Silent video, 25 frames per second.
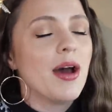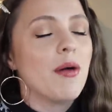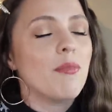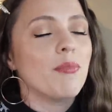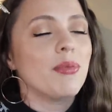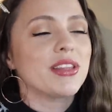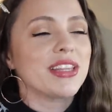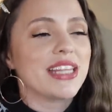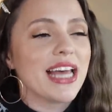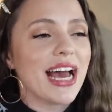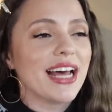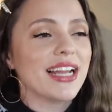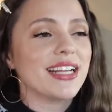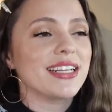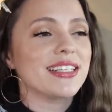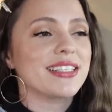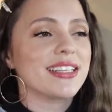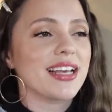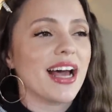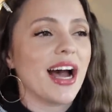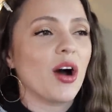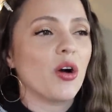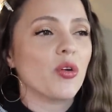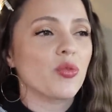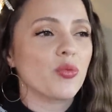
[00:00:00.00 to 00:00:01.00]
but that is,
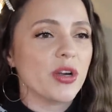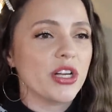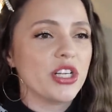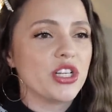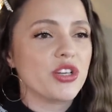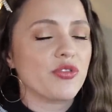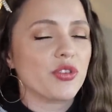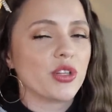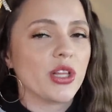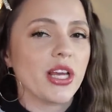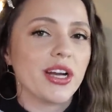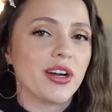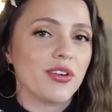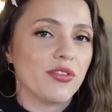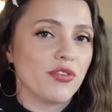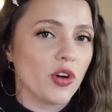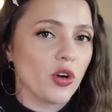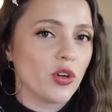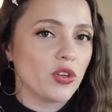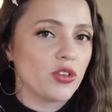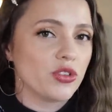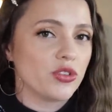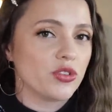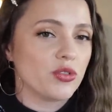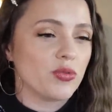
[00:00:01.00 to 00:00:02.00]
I'll reach for like a
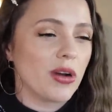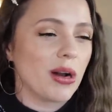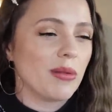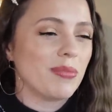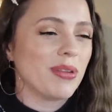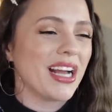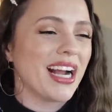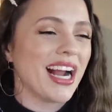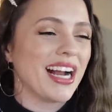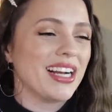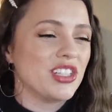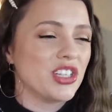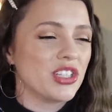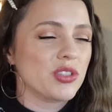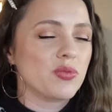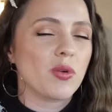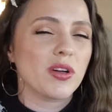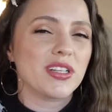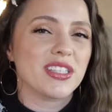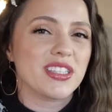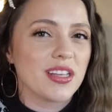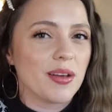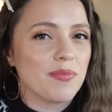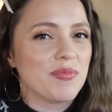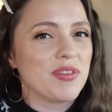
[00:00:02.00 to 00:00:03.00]
Virgil's when I'm like, I just
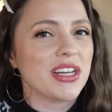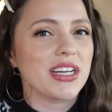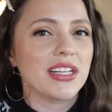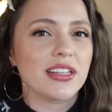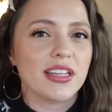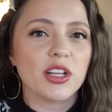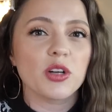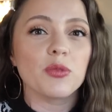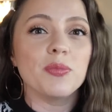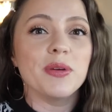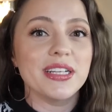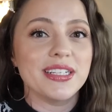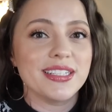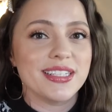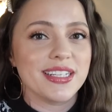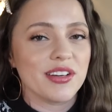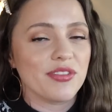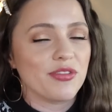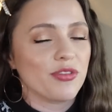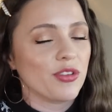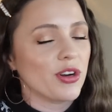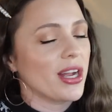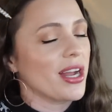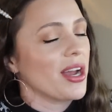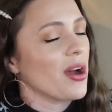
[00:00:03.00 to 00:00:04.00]
want something a little bit
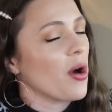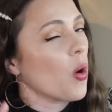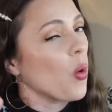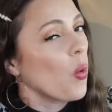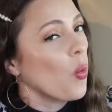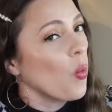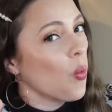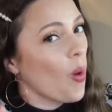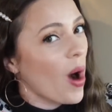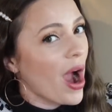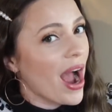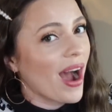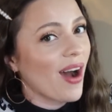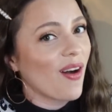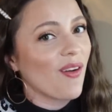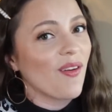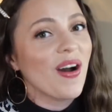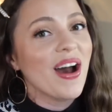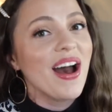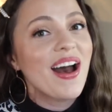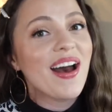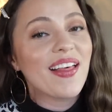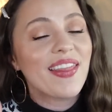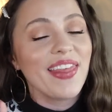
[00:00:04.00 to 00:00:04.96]
different. Wow.